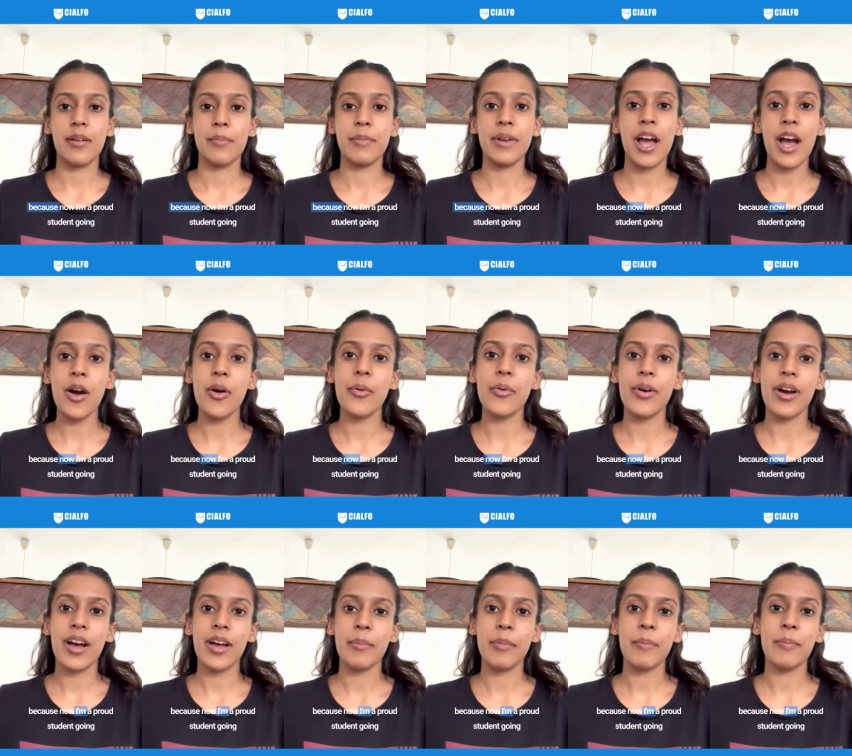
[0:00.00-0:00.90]
um,
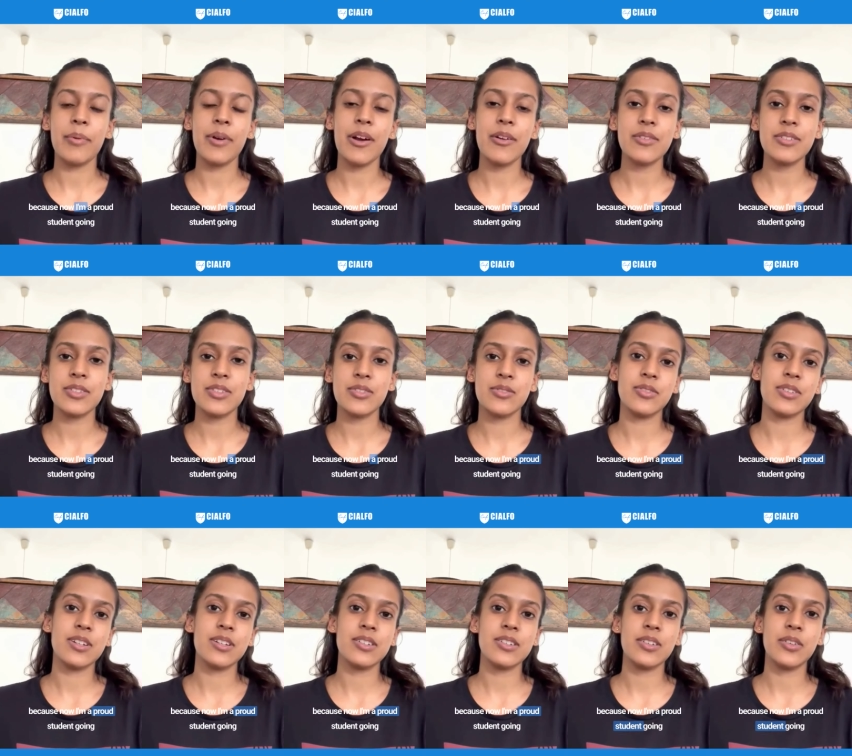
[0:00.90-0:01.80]
now I'm a proud
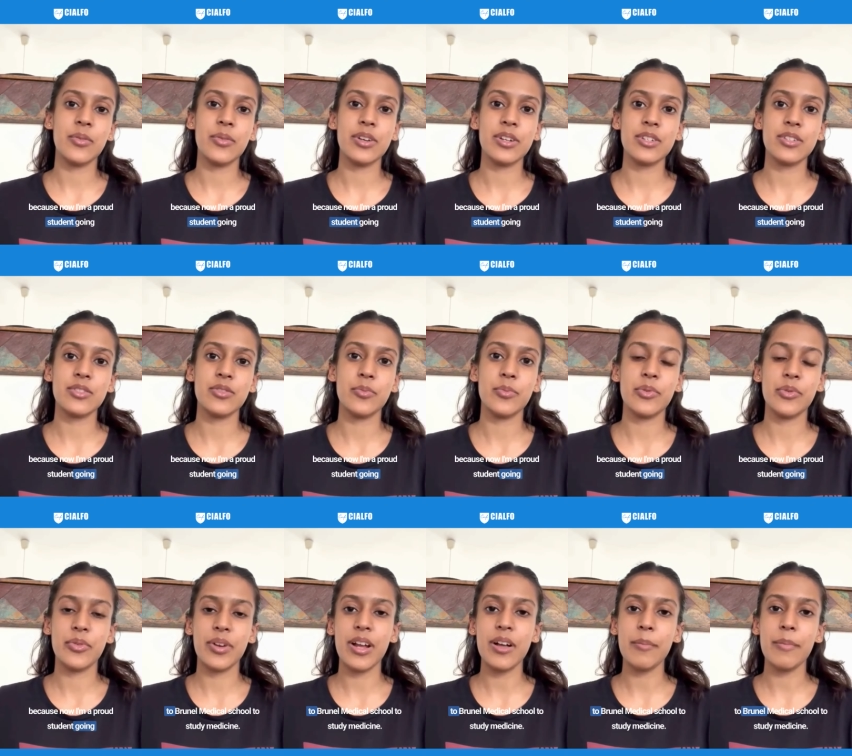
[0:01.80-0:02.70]
student going
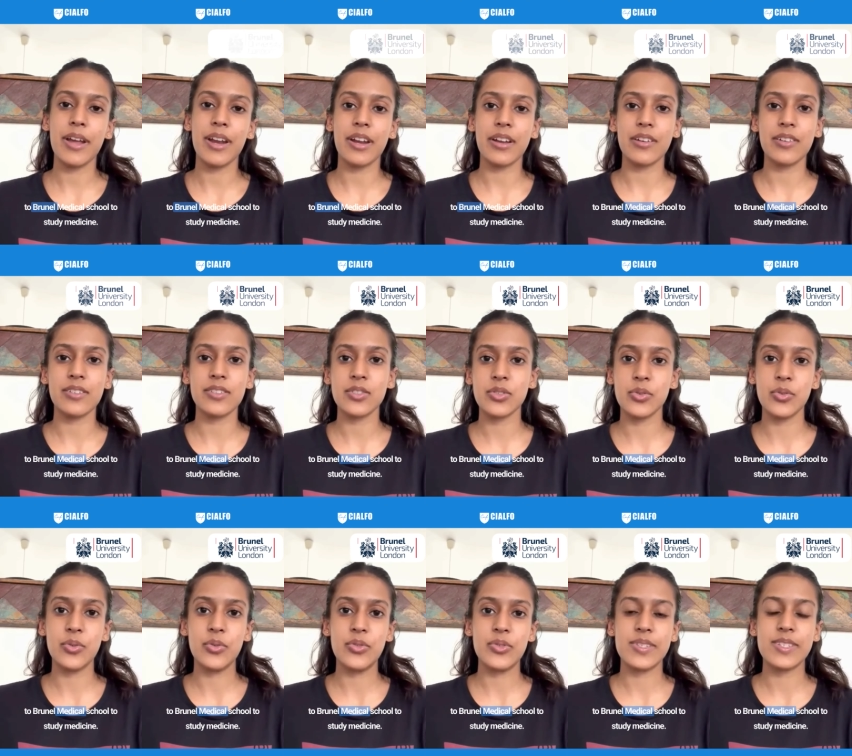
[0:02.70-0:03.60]
to Brunel
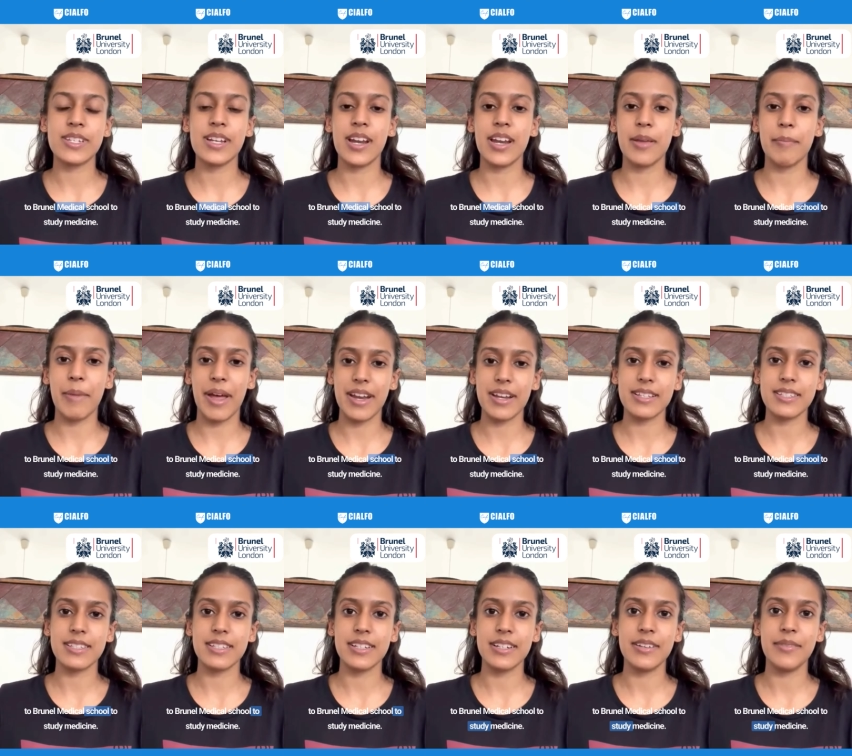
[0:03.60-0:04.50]
Medical School to study
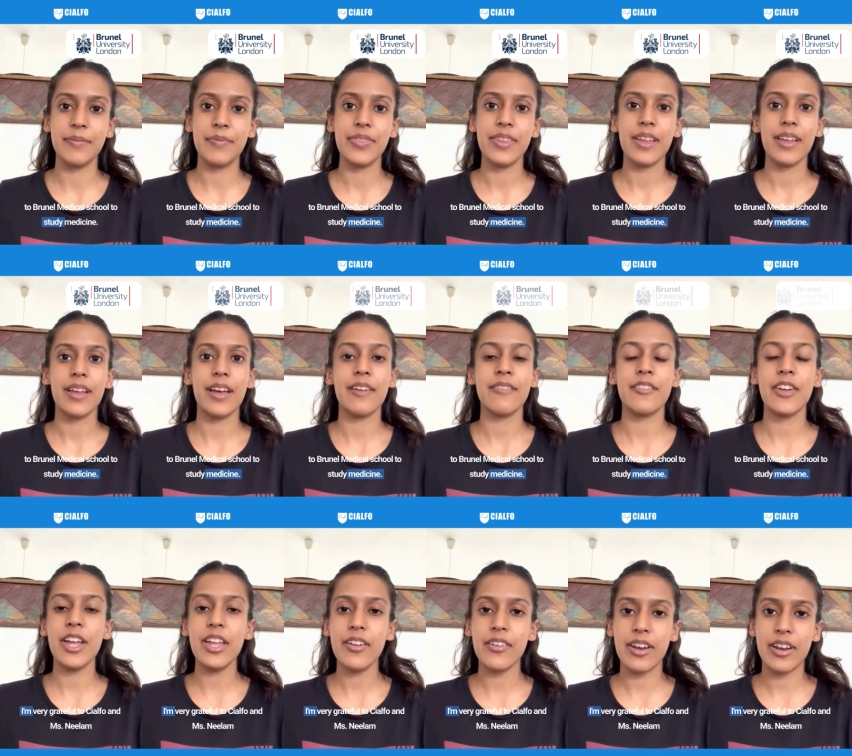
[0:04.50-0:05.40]
medicine.
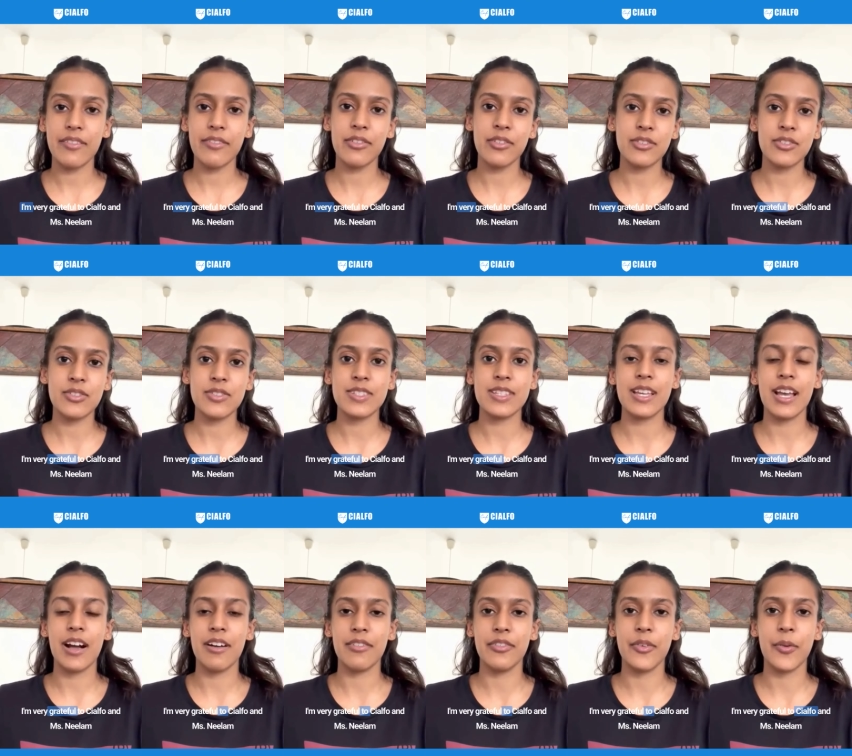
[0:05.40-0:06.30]
I'm very grateful
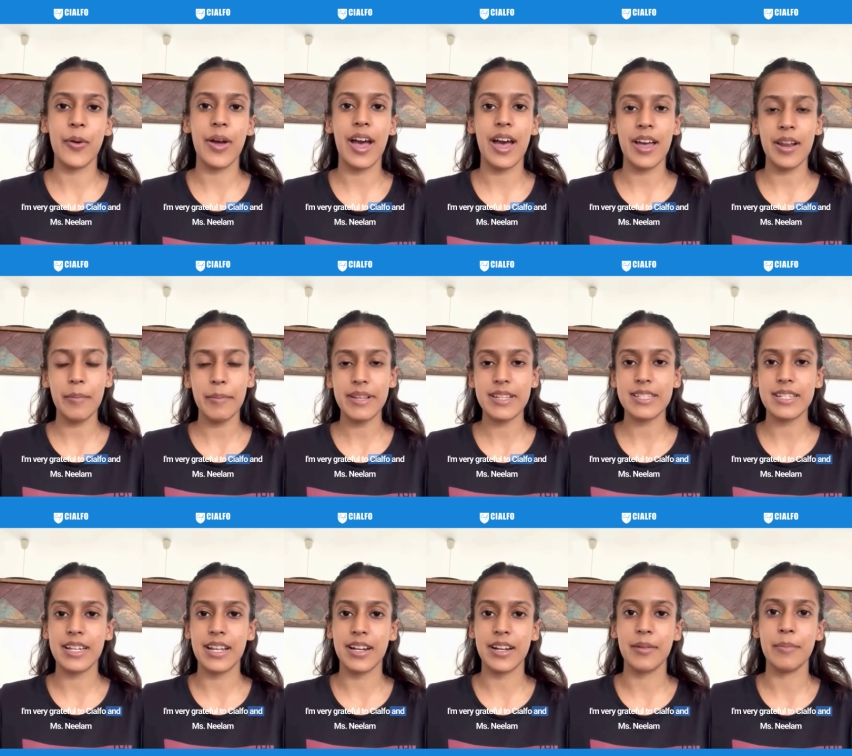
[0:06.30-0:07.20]
to Cialfo
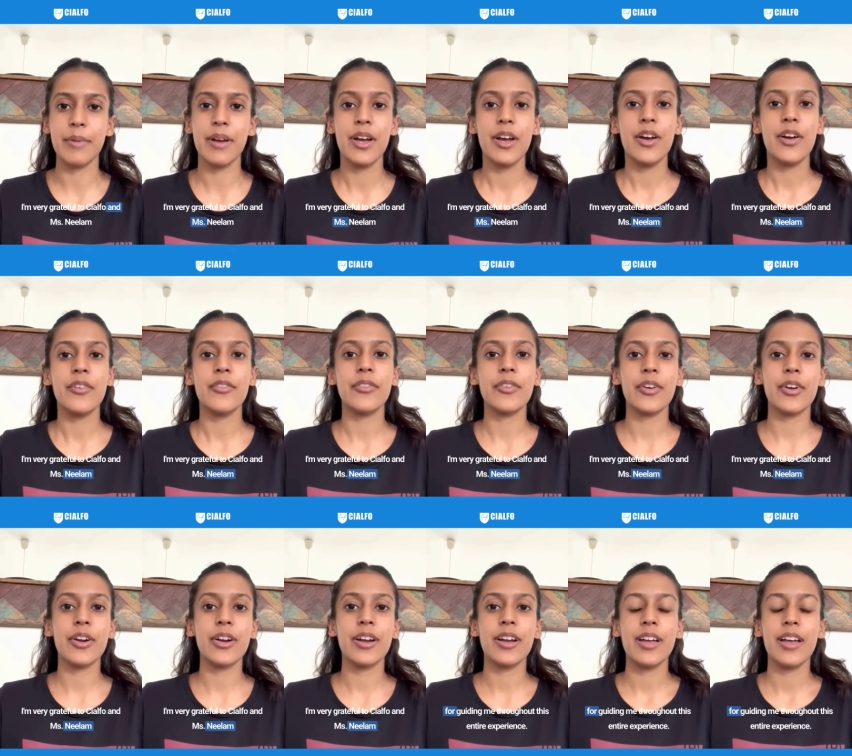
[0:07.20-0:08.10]
and Miss Neelam
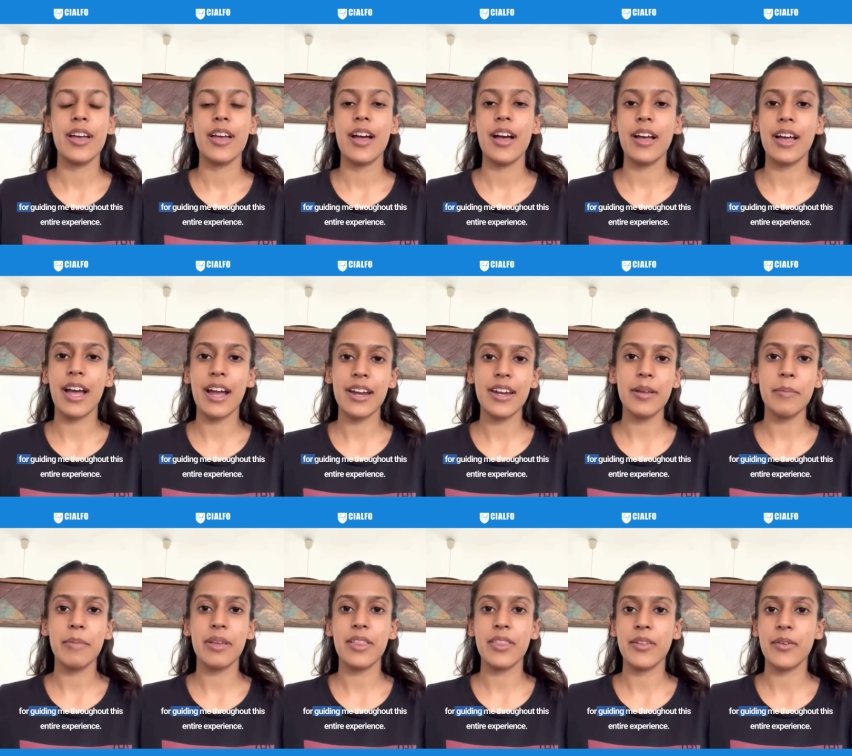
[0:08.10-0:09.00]
for
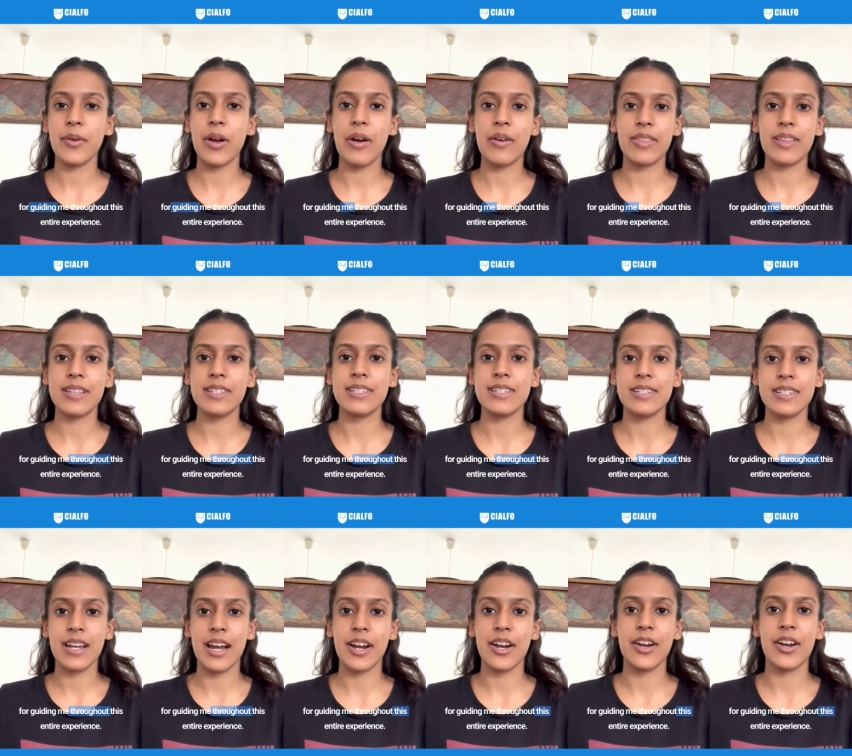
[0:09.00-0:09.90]
guiding me throughout
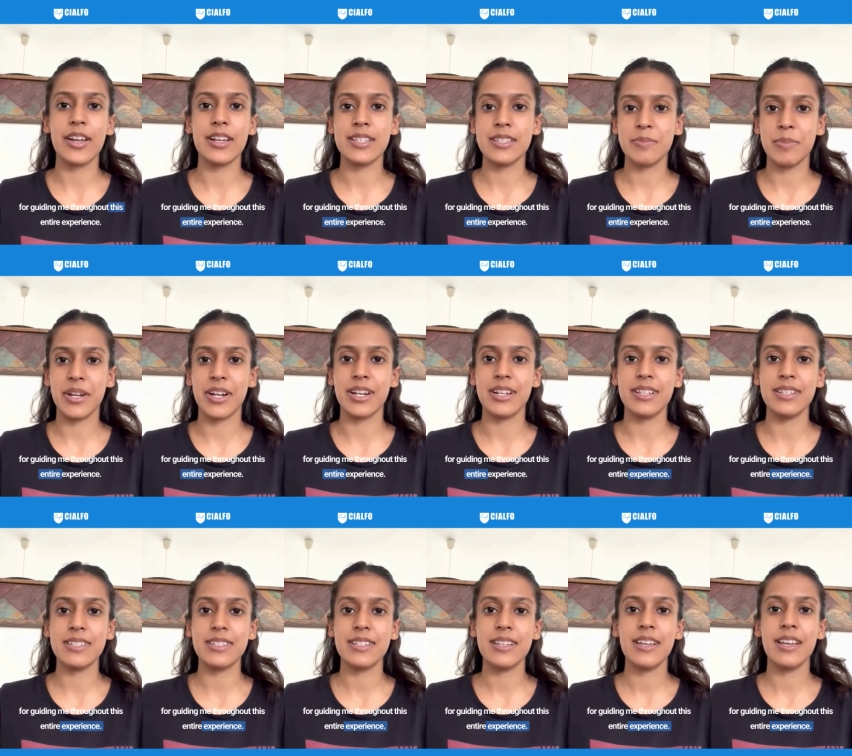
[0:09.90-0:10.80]
this entire
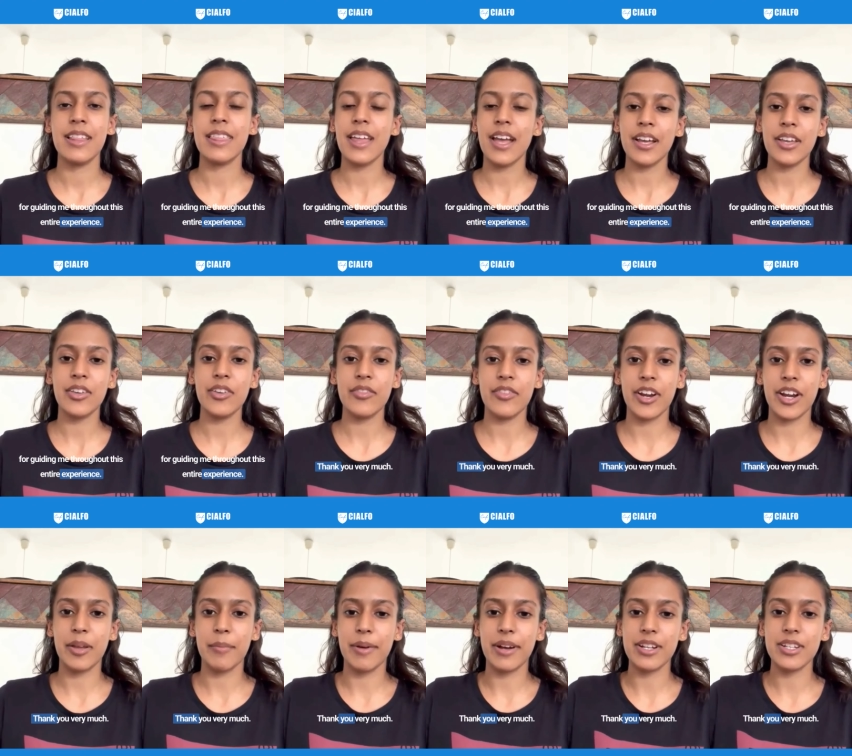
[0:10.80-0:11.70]
experience.
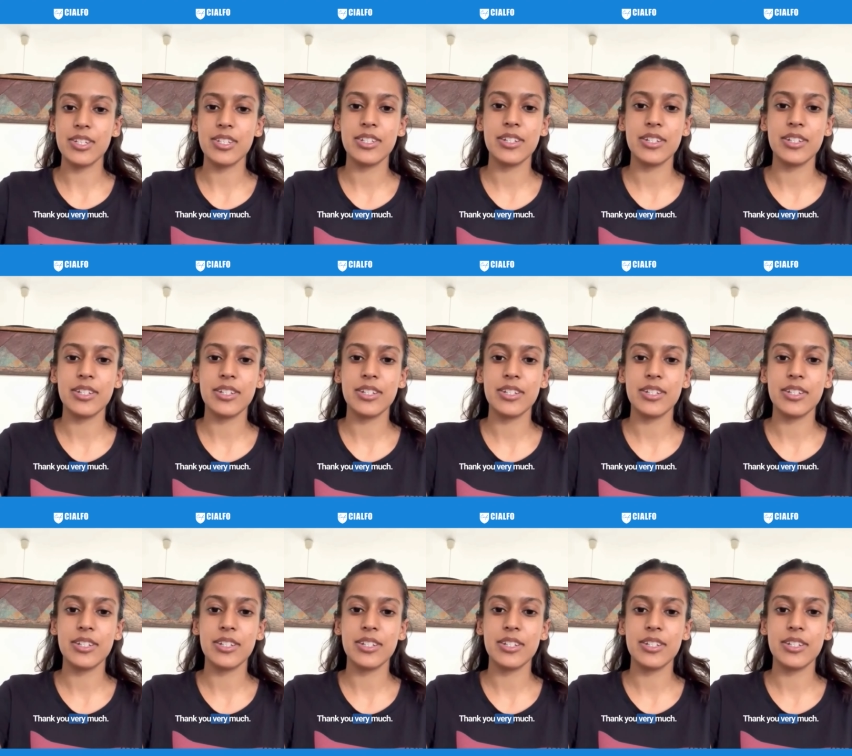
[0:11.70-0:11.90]
Thank you very